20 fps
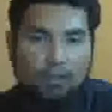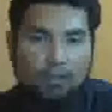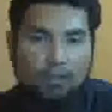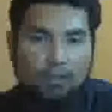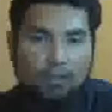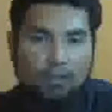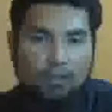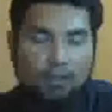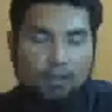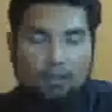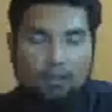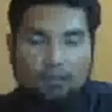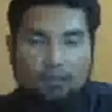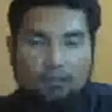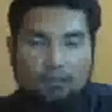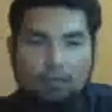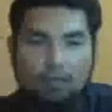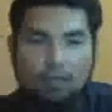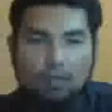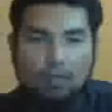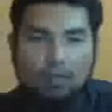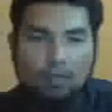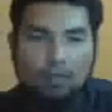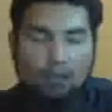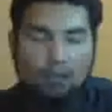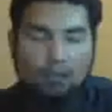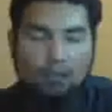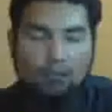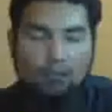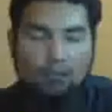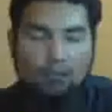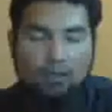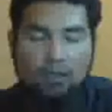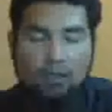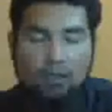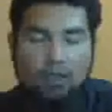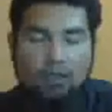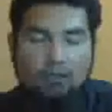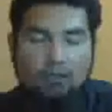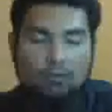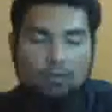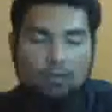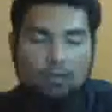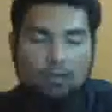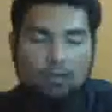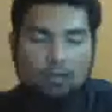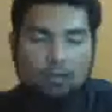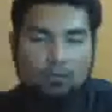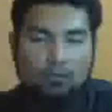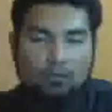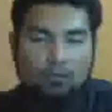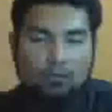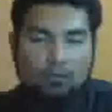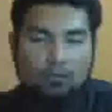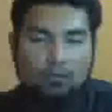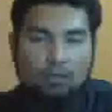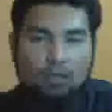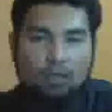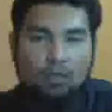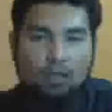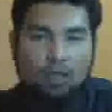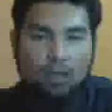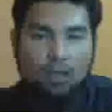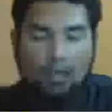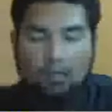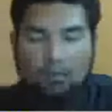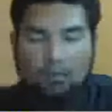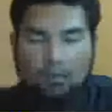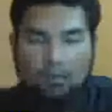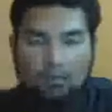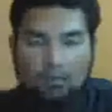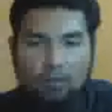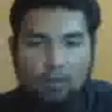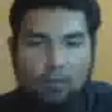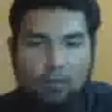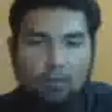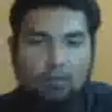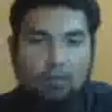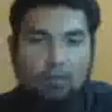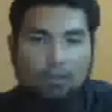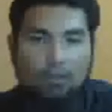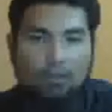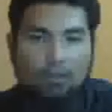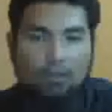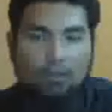Like um, regardless whether you have a problem with it,